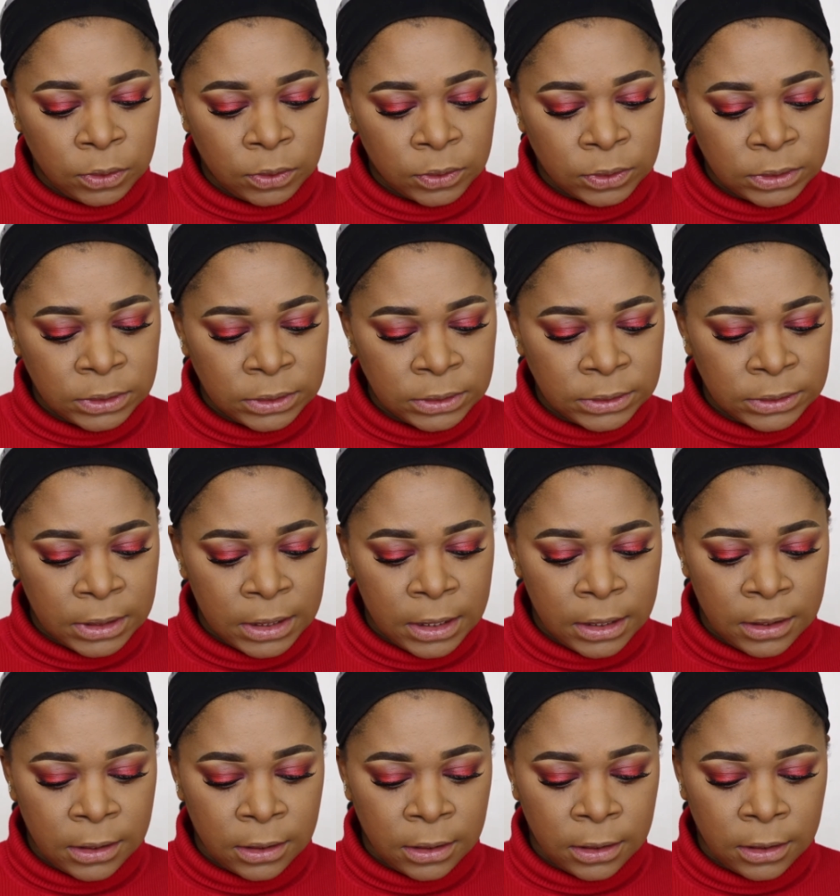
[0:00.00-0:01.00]
use this
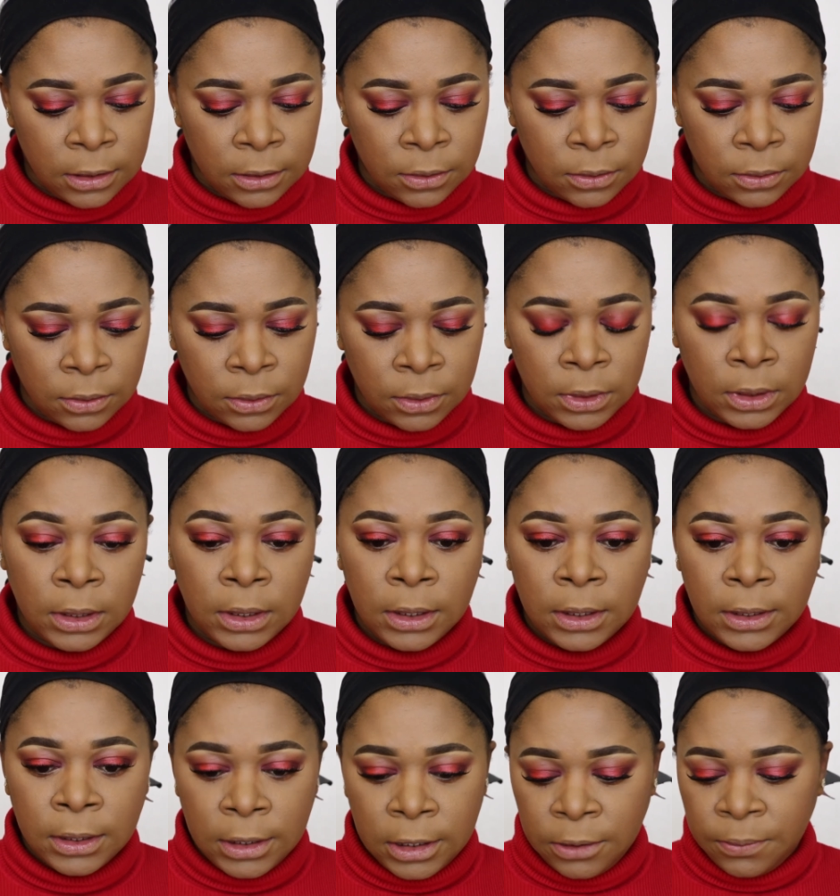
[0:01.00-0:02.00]
LA Girl
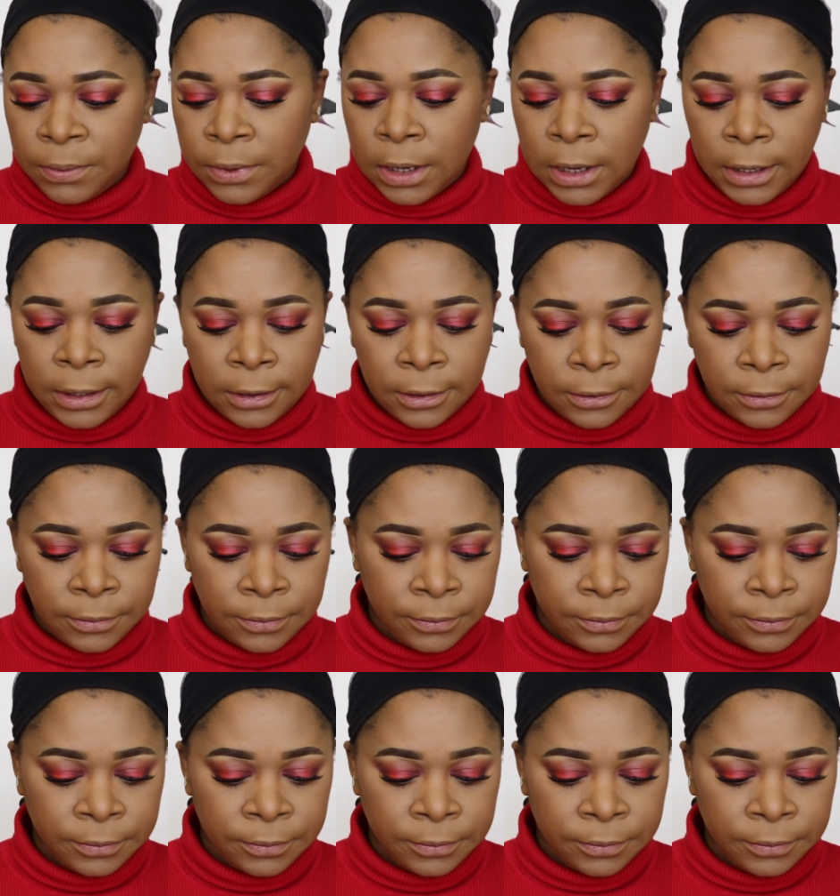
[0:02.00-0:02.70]
lip liner.